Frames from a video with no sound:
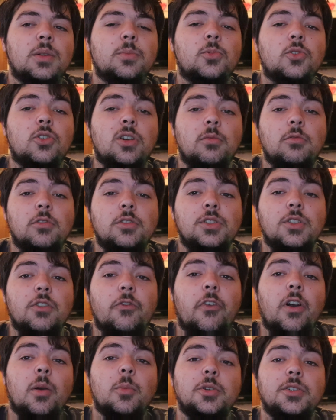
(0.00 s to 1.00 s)
troubles
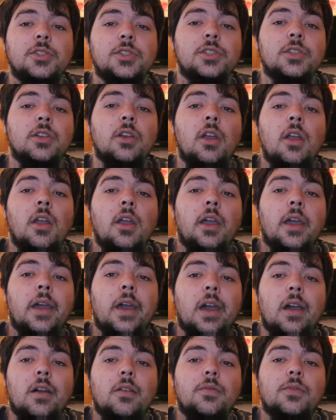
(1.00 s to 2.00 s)
farmers
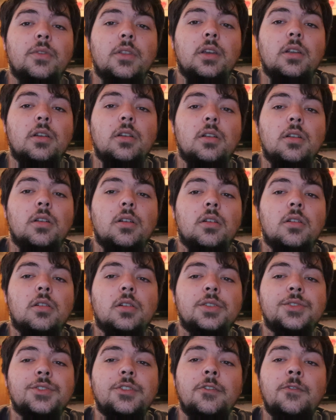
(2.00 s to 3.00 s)
have that are
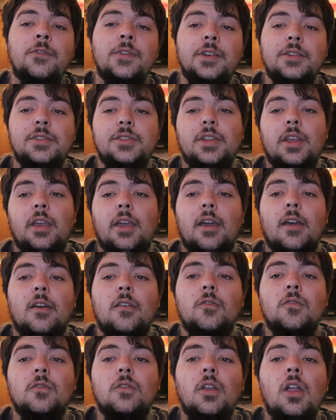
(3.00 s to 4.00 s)
also fears they have.
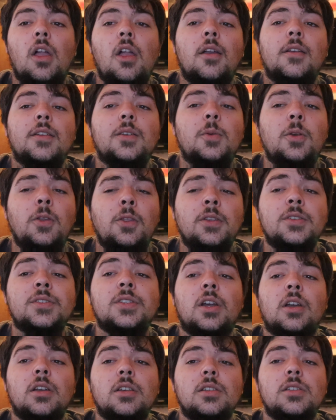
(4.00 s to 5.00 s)
To me, the
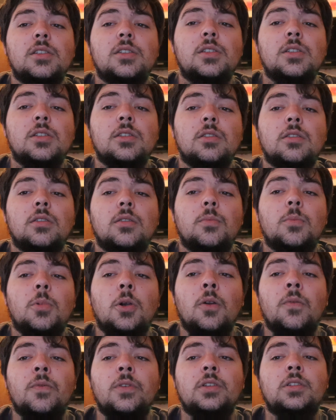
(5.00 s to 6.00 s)
song is
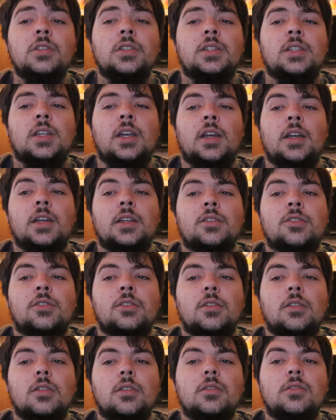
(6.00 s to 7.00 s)
perfectly tied
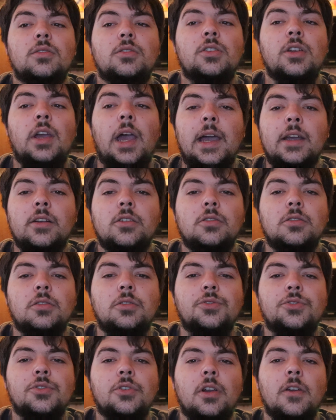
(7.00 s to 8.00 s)
to
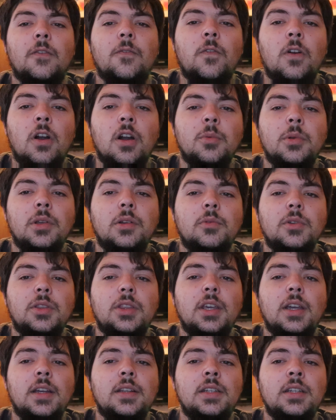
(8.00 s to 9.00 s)
agriculture and farming, with
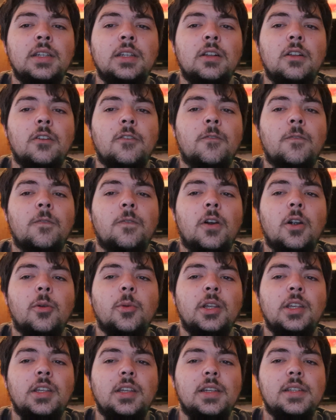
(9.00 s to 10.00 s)
the idea of
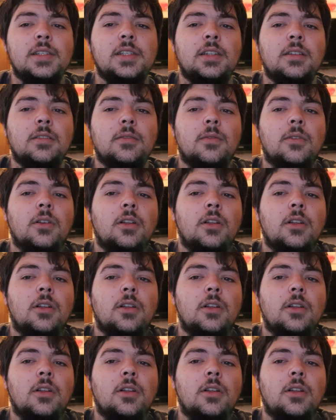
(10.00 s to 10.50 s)
farming isn't